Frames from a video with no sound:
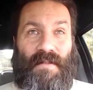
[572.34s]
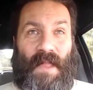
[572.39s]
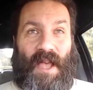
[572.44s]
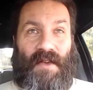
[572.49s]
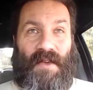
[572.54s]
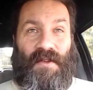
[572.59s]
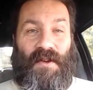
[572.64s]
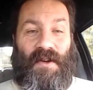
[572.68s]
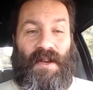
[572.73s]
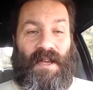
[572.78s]

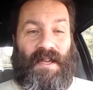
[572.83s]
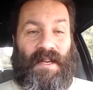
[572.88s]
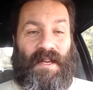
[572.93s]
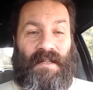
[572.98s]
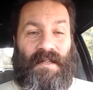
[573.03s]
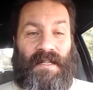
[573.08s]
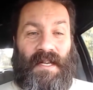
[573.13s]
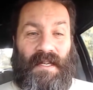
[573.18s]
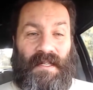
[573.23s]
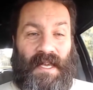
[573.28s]
they're not
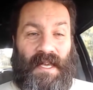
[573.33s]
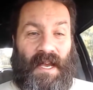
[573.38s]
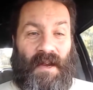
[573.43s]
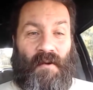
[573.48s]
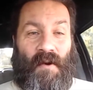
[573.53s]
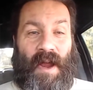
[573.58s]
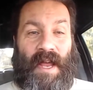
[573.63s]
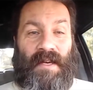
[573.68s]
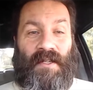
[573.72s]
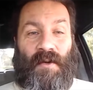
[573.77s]
going to take that
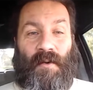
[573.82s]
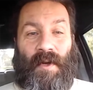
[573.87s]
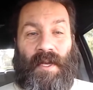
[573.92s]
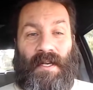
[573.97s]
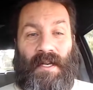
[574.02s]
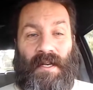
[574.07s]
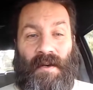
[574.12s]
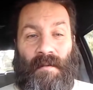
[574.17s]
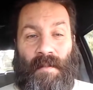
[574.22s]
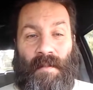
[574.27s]

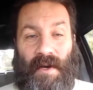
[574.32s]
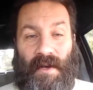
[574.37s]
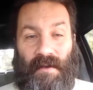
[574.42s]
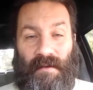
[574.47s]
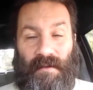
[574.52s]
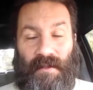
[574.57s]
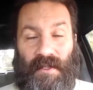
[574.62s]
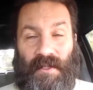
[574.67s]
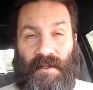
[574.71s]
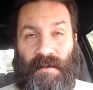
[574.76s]
graduated
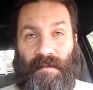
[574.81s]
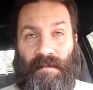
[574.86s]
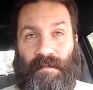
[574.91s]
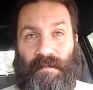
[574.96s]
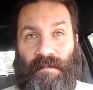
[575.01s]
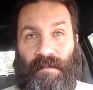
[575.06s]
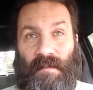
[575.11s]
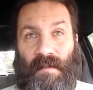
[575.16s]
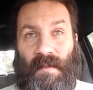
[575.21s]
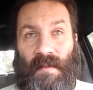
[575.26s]
approach.
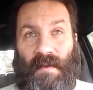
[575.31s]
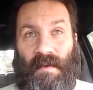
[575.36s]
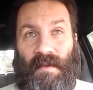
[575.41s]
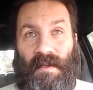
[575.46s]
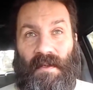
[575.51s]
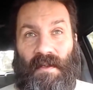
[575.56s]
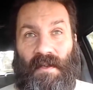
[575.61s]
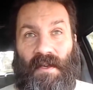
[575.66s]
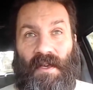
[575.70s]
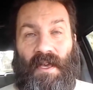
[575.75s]

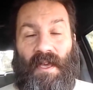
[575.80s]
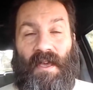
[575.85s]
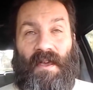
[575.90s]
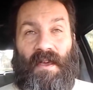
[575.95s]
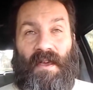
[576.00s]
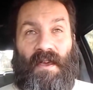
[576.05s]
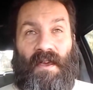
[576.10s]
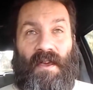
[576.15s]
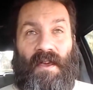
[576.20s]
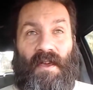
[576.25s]

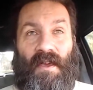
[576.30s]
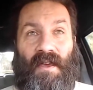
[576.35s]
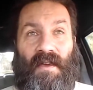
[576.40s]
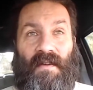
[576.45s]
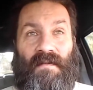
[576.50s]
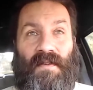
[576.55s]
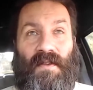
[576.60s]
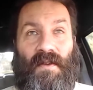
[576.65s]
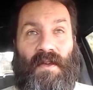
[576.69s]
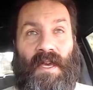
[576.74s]

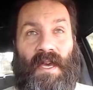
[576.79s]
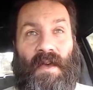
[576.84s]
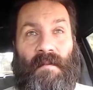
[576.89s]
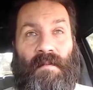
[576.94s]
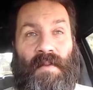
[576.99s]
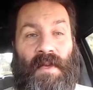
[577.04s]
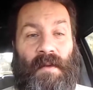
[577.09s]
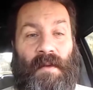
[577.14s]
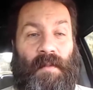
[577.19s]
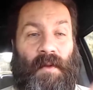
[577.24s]
If you
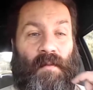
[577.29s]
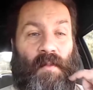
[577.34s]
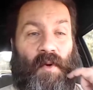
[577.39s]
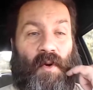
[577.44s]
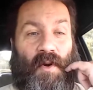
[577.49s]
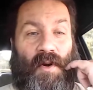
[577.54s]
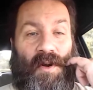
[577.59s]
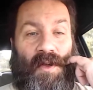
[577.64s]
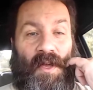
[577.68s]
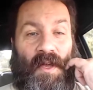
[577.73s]
get people
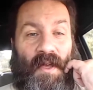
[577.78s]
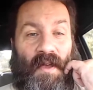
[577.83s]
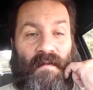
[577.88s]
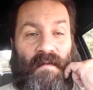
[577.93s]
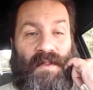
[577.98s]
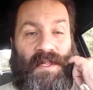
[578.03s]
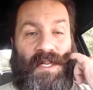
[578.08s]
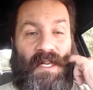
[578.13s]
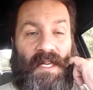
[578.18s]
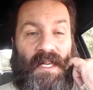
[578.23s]
more
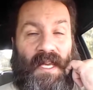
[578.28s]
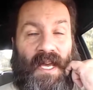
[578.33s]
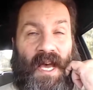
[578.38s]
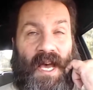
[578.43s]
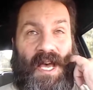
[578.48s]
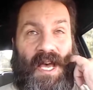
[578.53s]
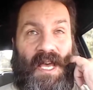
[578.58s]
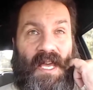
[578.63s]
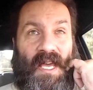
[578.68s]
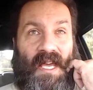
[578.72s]
of the
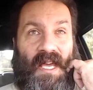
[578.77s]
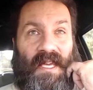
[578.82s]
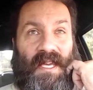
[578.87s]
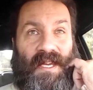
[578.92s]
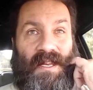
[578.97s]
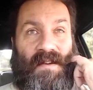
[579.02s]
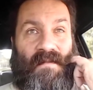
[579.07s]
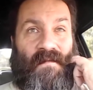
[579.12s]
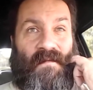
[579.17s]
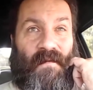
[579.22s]
Hayek
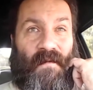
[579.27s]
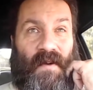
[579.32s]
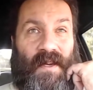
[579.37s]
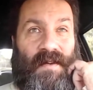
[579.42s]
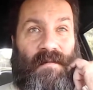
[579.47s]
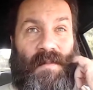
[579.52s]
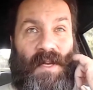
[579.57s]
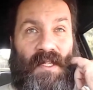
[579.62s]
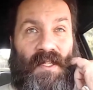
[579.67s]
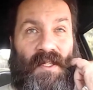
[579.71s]
and
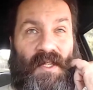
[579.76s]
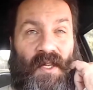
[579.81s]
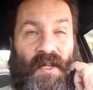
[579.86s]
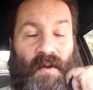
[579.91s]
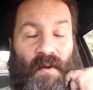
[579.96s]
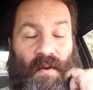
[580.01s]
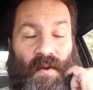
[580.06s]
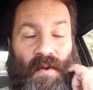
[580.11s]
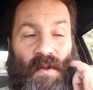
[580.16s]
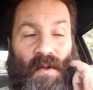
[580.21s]
Friedman
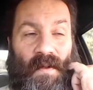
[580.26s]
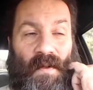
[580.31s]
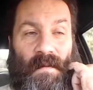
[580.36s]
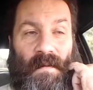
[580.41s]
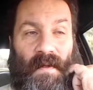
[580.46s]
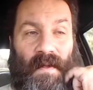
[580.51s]
school,